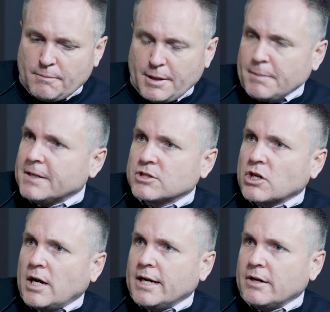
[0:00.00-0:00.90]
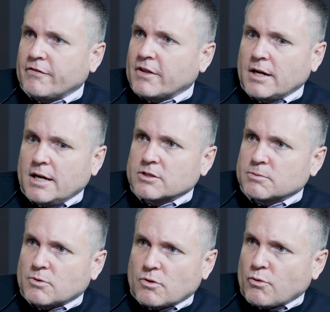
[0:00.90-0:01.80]
People in China for the last
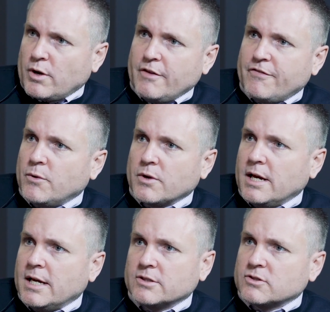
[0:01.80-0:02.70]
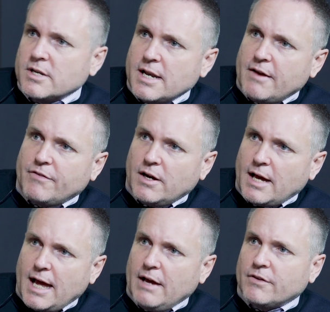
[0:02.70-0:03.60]
3-4 years never,
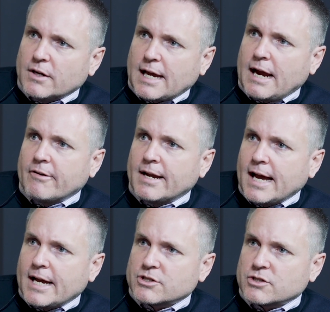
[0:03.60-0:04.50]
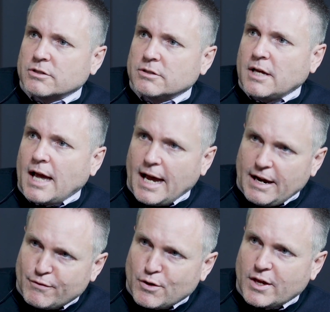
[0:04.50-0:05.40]
ever carry cash.
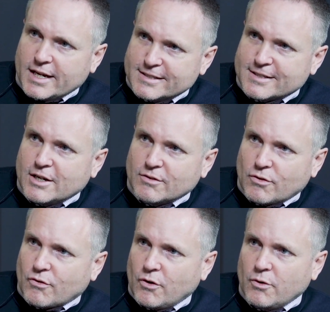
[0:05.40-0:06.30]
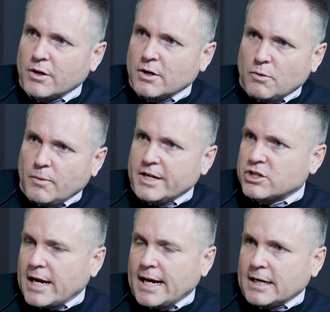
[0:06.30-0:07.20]
Everything is done through
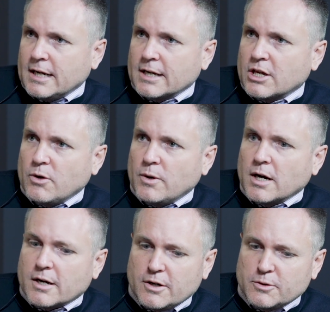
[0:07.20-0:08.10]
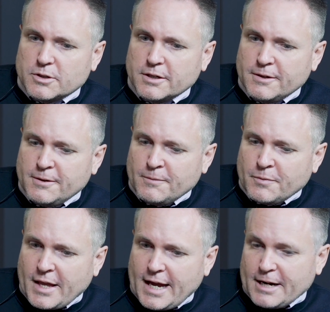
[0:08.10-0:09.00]
WeChat and a QR code.
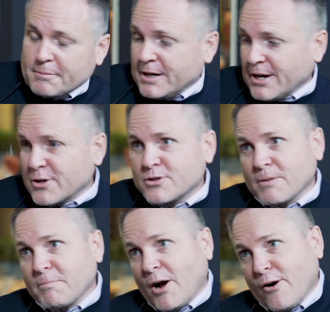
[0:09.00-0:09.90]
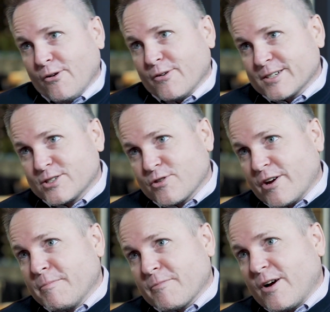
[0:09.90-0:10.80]
And I'm going to go to the polar
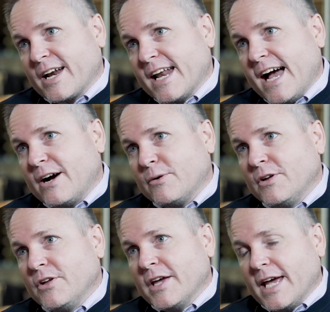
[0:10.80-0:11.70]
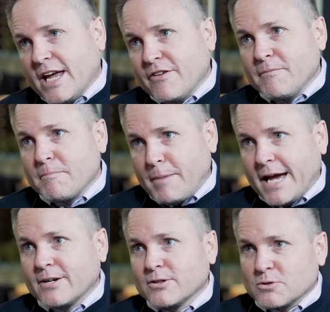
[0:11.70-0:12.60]
extreme right now. Even
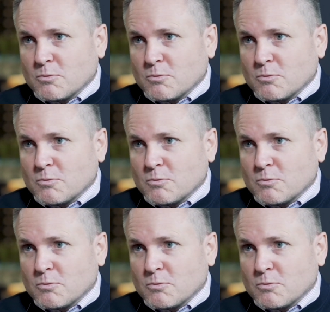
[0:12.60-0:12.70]
beggars